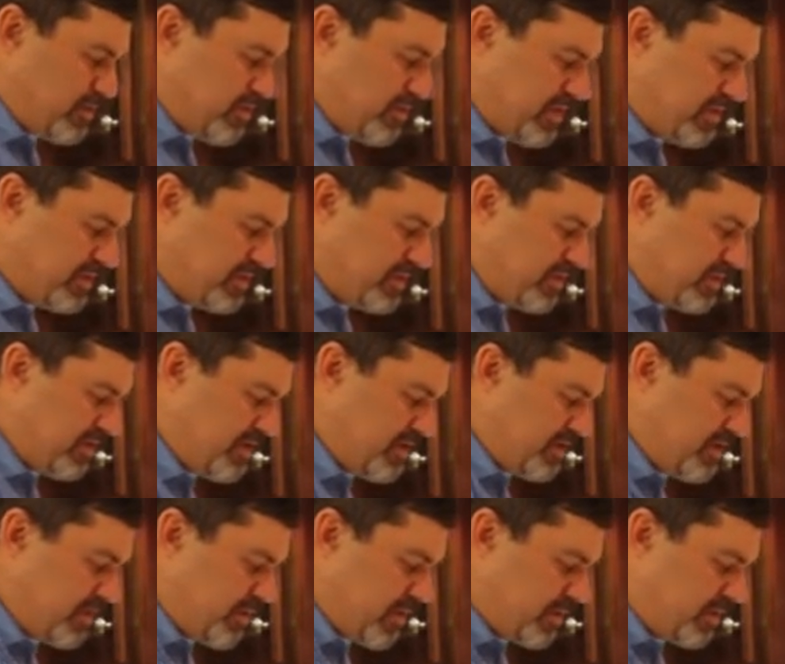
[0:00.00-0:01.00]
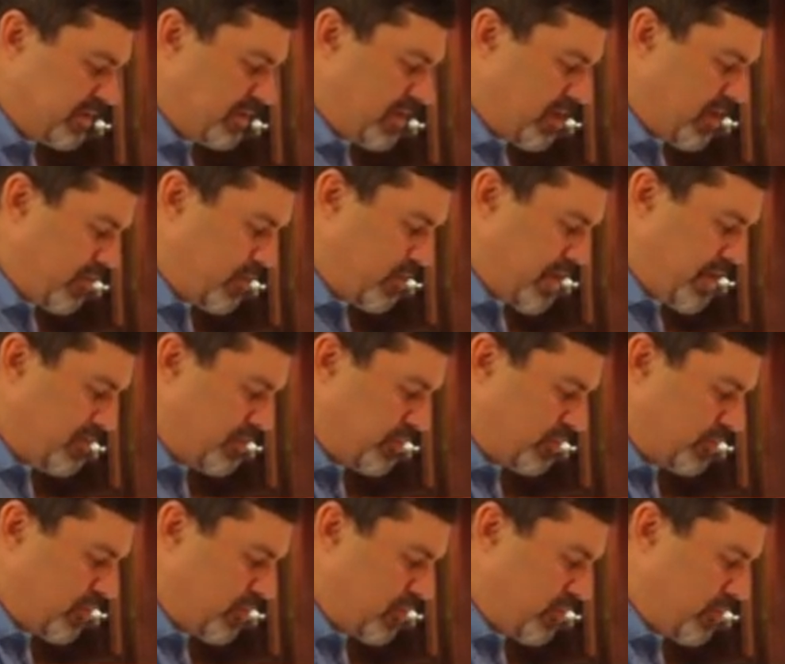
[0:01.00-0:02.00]
you can see that it's mostly all the way
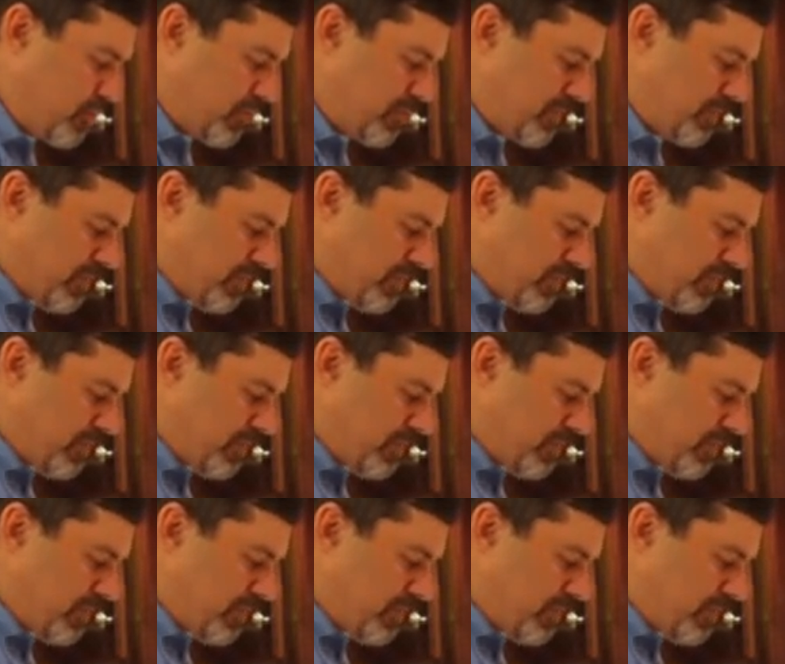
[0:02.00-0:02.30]
absorbed.